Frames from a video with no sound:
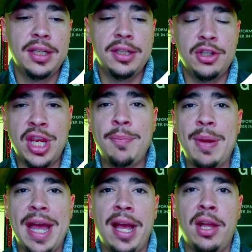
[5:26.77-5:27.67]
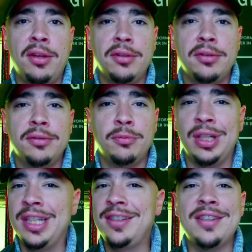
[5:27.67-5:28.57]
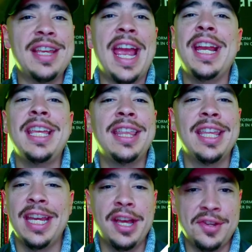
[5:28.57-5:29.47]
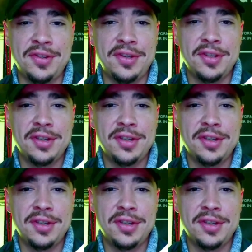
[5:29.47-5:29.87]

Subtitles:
Jay Powell releases anything else